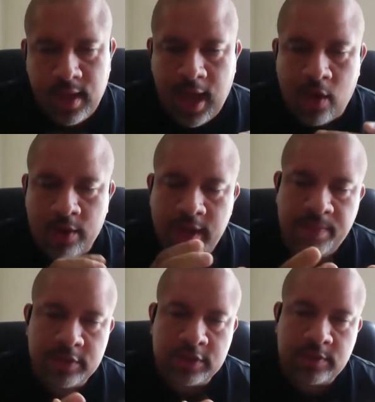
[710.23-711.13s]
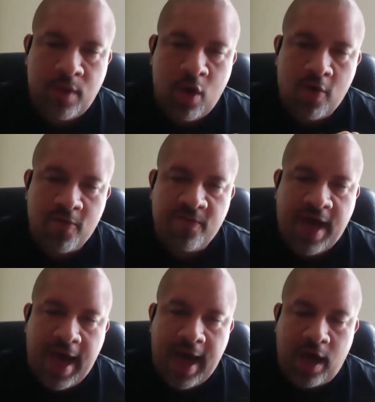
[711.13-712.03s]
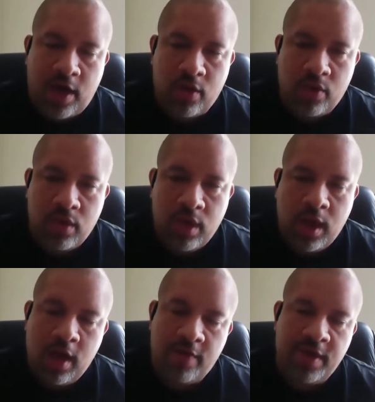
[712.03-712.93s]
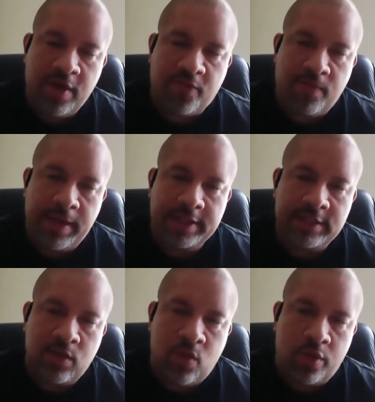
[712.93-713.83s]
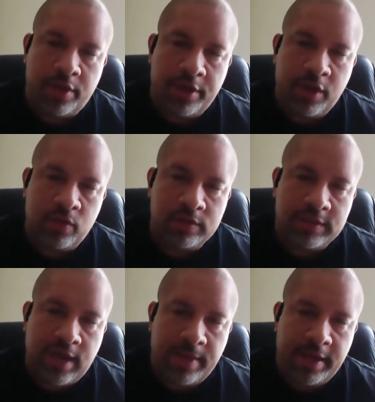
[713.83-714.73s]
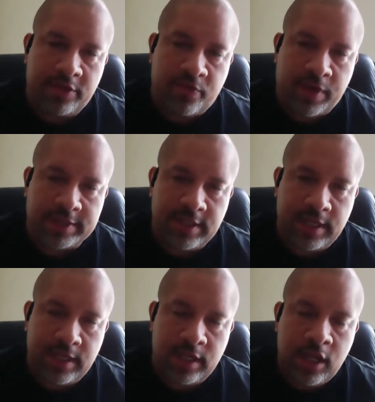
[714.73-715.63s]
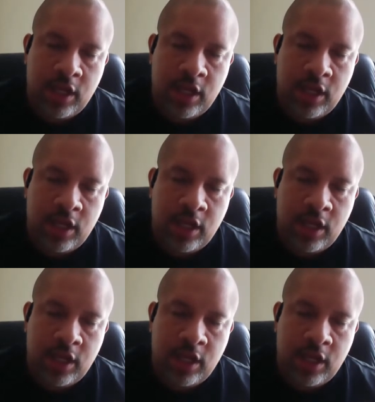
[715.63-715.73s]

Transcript: I'll keep a small file of information on the notes that I'm interested in.